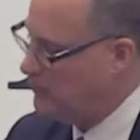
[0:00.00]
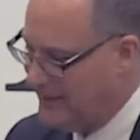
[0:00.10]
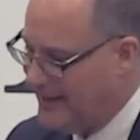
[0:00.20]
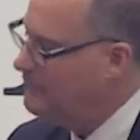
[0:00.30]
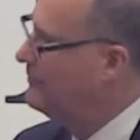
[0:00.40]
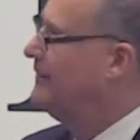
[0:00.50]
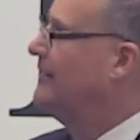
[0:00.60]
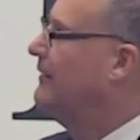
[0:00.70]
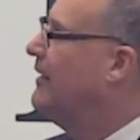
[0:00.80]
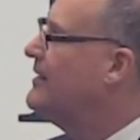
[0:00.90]
what I
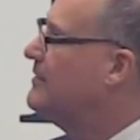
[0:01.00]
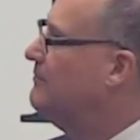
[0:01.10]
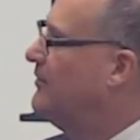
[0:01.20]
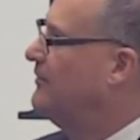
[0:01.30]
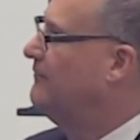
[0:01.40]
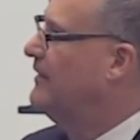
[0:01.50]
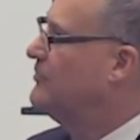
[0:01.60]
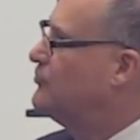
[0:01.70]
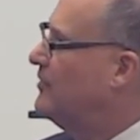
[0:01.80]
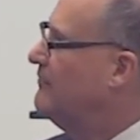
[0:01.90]
really like about
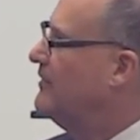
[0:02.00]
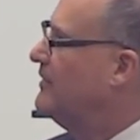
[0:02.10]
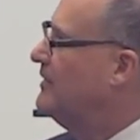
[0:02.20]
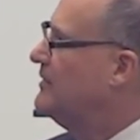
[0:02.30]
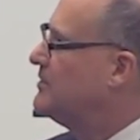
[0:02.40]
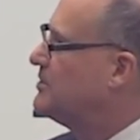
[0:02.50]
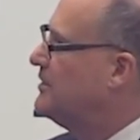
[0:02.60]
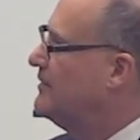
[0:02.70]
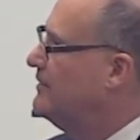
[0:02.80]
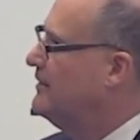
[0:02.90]
event-driven is
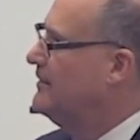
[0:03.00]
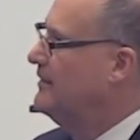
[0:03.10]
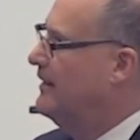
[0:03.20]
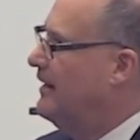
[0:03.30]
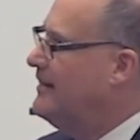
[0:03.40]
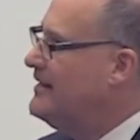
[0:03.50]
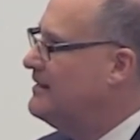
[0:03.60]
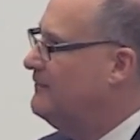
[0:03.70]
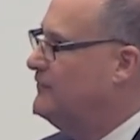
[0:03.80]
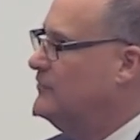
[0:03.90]
that I
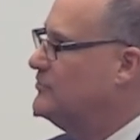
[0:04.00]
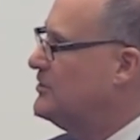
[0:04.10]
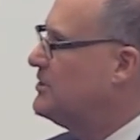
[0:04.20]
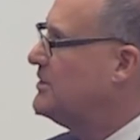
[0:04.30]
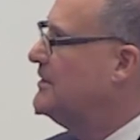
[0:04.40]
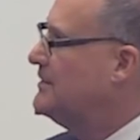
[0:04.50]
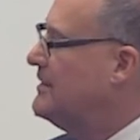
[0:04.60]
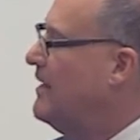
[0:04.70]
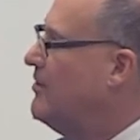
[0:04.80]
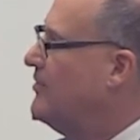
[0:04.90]
think if you just sit
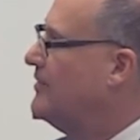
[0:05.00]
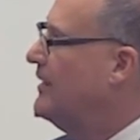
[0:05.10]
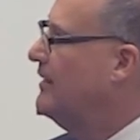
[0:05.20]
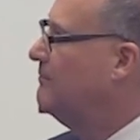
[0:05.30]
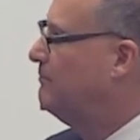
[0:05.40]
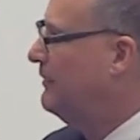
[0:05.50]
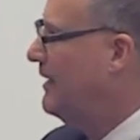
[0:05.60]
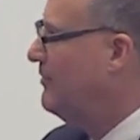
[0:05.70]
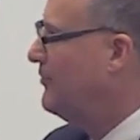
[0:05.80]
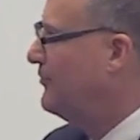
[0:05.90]
down and
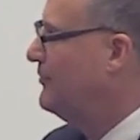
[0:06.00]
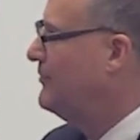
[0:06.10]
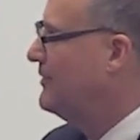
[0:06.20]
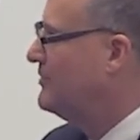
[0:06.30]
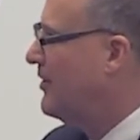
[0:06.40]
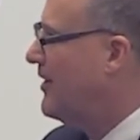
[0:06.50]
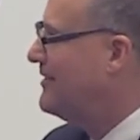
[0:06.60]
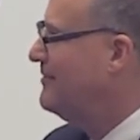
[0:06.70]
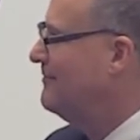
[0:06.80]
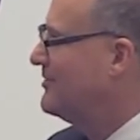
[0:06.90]
plow through the
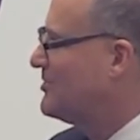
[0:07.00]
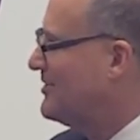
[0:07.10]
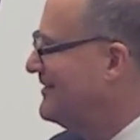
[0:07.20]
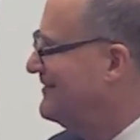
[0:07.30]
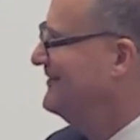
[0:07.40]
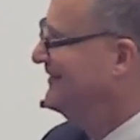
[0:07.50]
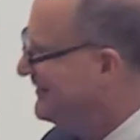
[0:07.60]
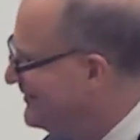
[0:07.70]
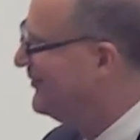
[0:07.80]
documents, like, you